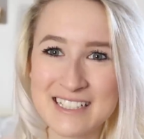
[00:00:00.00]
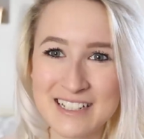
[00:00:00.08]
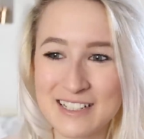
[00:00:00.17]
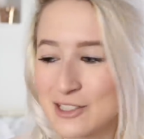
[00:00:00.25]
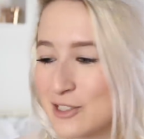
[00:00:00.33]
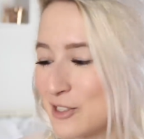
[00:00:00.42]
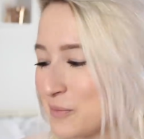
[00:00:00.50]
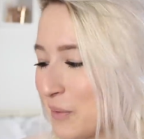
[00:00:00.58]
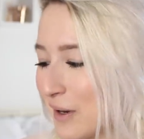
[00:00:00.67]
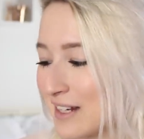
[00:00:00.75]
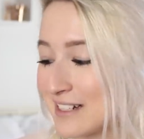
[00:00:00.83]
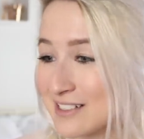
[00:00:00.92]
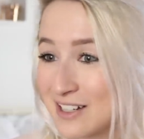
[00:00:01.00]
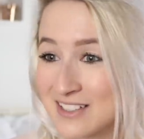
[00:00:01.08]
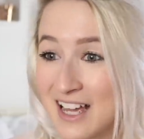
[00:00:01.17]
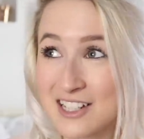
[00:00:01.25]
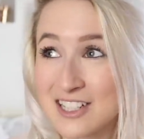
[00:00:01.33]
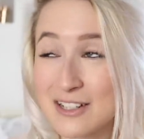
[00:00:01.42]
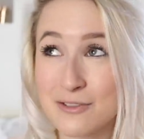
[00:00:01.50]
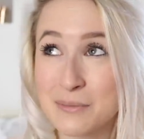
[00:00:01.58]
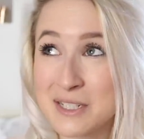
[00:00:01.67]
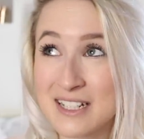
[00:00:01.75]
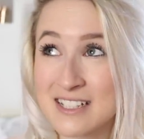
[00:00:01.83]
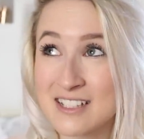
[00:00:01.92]
isn't as good, but it does actually
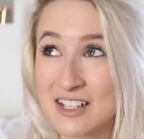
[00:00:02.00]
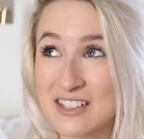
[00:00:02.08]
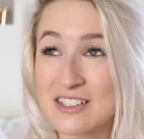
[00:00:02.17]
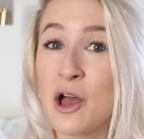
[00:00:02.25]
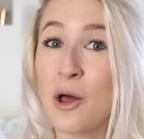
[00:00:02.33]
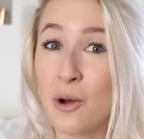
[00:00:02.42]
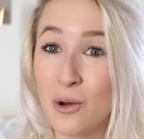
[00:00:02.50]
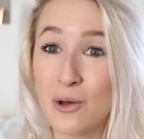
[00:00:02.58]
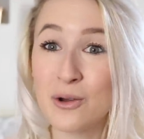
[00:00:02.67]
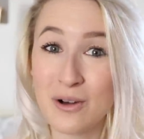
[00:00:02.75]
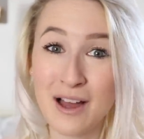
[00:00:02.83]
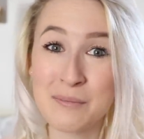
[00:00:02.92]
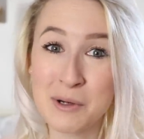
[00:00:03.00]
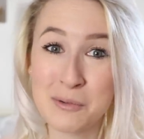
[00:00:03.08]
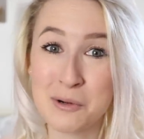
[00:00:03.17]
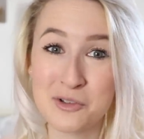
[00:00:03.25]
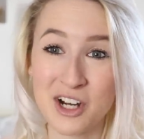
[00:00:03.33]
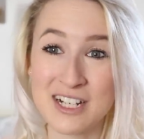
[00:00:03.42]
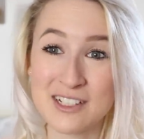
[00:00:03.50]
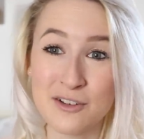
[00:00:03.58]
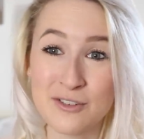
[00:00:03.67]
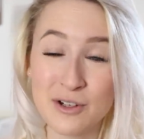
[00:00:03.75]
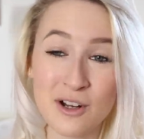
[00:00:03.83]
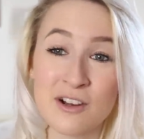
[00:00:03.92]
from a distance look like my prom dress. I
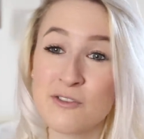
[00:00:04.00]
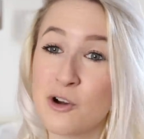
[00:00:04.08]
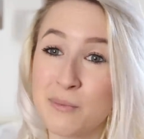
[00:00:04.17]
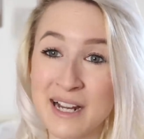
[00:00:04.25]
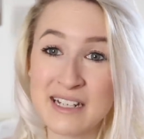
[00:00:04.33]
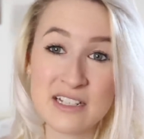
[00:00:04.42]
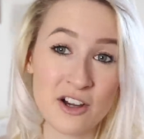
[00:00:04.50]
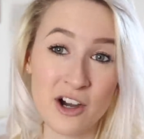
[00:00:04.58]
feel like I've gone back in